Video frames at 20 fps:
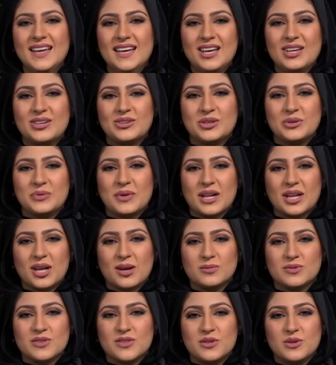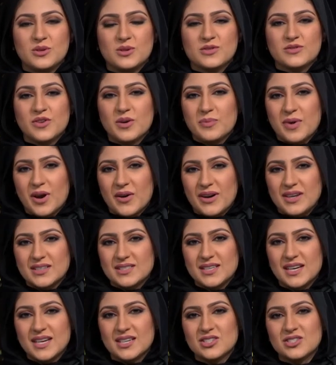Hello and welcome to the news from Bahrain
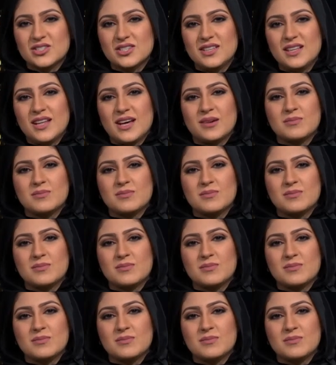International.